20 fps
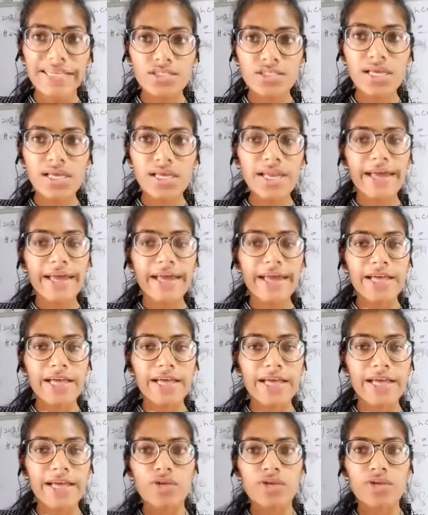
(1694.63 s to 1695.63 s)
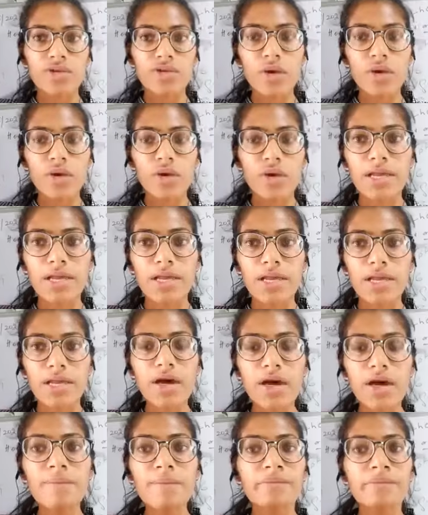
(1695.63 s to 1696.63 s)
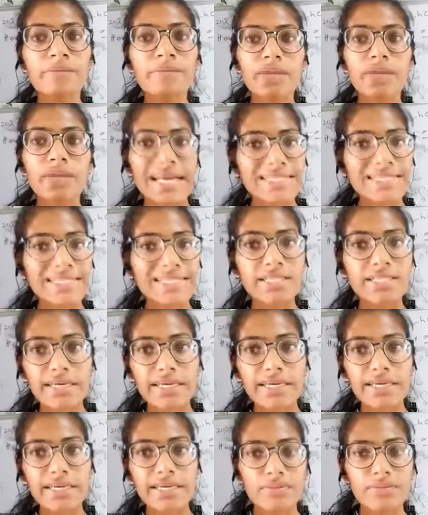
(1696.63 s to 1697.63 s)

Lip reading: as well as 1 ml of our acetic acid.